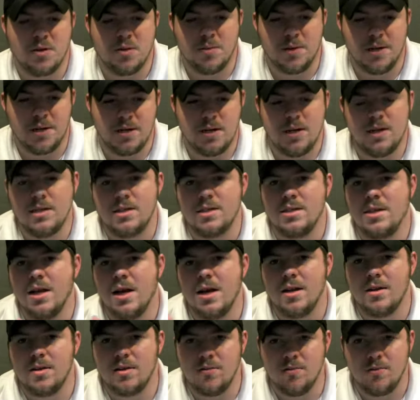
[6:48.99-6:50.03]
I mean, it, it's
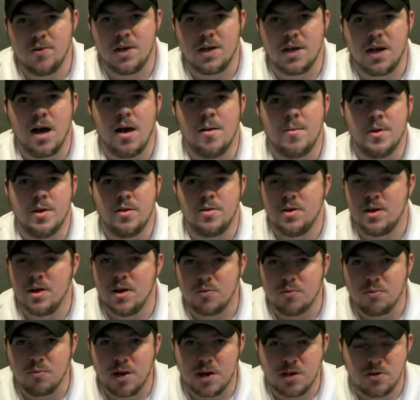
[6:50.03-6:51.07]
not very common that you get
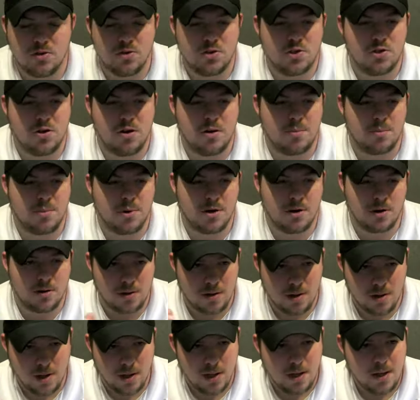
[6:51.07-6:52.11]
a razor sharp burn.
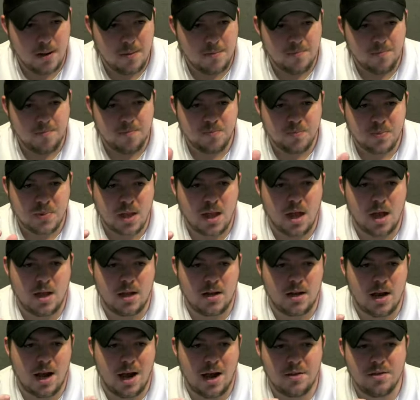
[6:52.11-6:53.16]

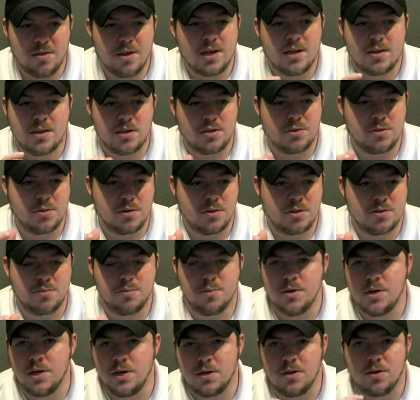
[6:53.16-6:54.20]
And uh, I think this one looks
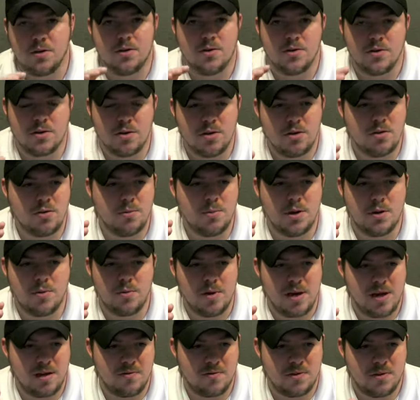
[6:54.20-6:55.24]
pretty good. There's a little bit of
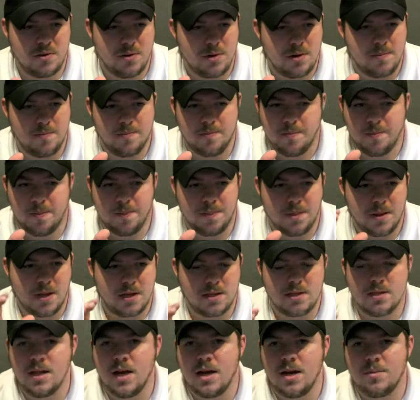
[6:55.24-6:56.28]
wave to it.
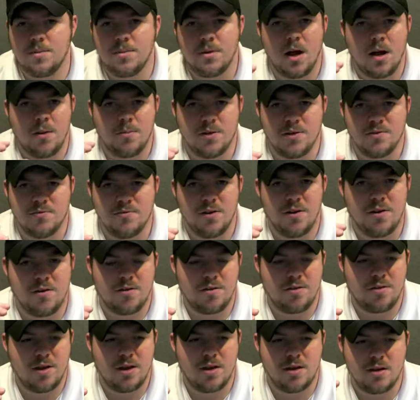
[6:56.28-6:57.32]
Not a problem. It's very
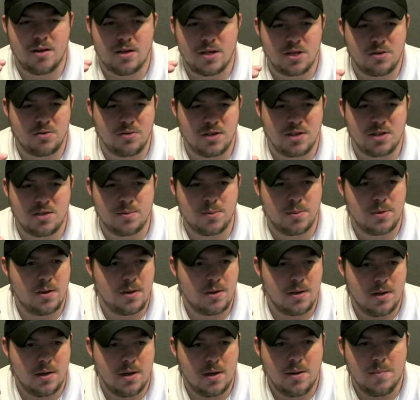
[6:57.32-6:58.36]
thin, crisp.
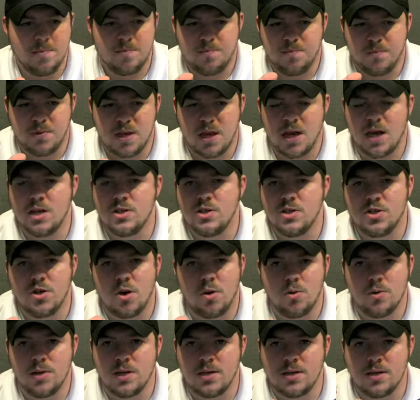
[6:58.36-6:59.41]
The ash is
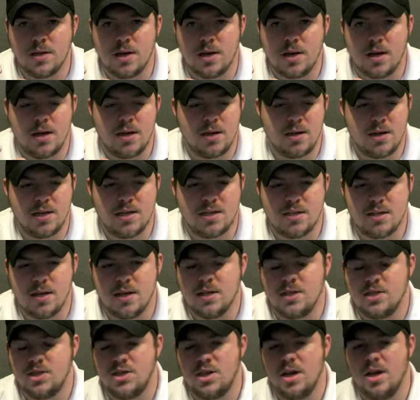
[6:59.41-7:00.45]
holding uh, a nice
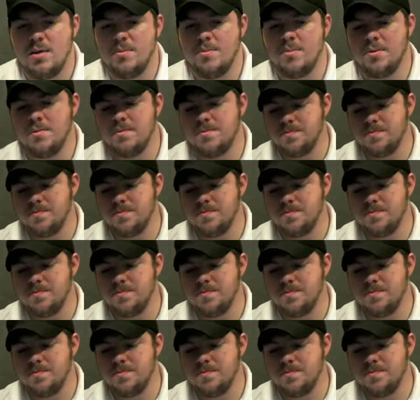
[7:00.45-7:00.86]
tight shape.